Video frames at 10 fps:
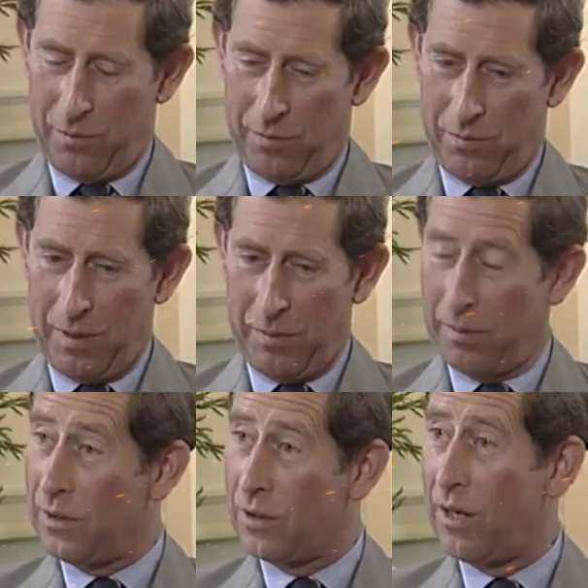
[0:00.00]
youngest
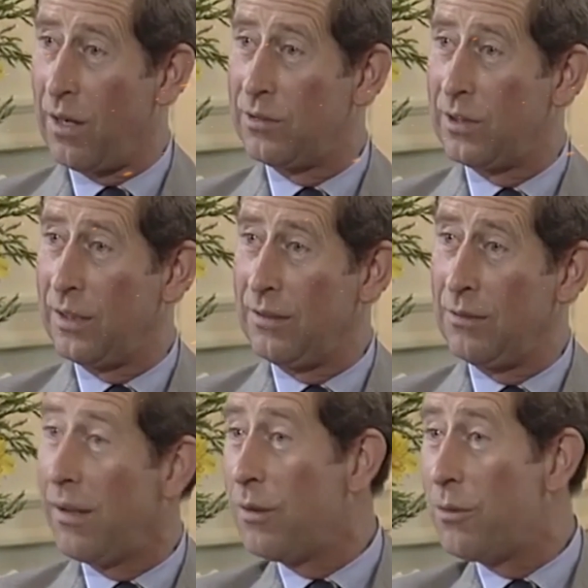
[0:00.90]
son, Prince
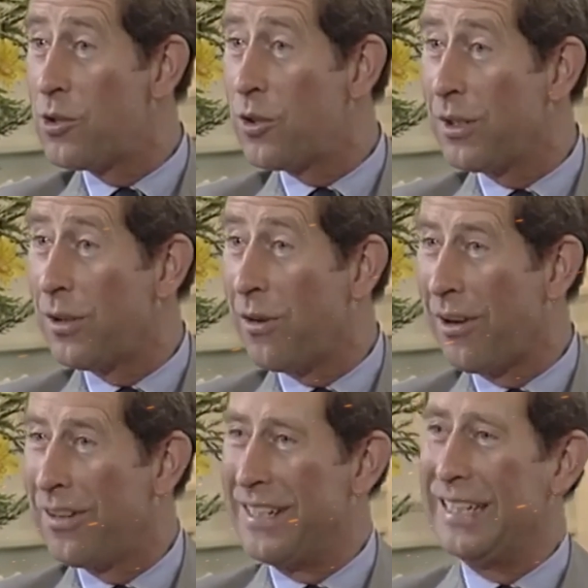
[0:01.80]
Harry. From a young
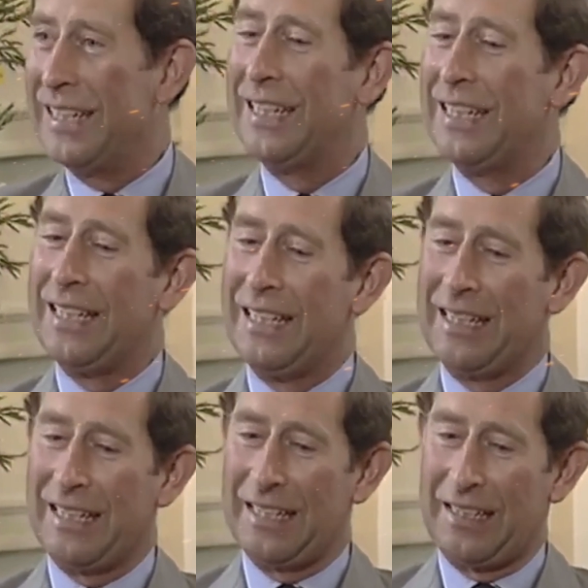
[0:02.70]
age,
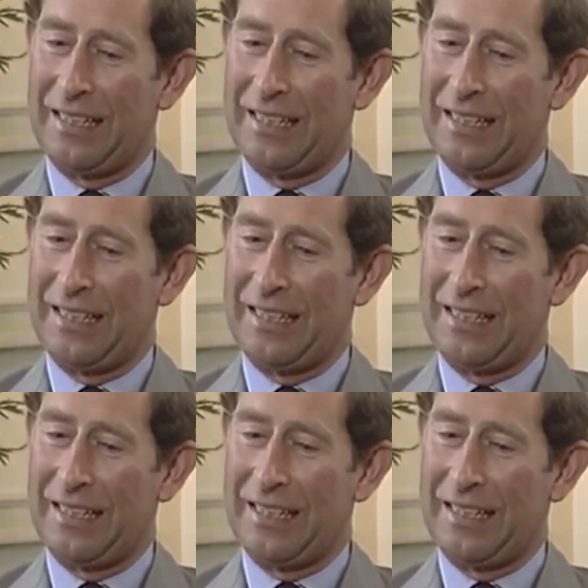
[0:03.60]
Harry had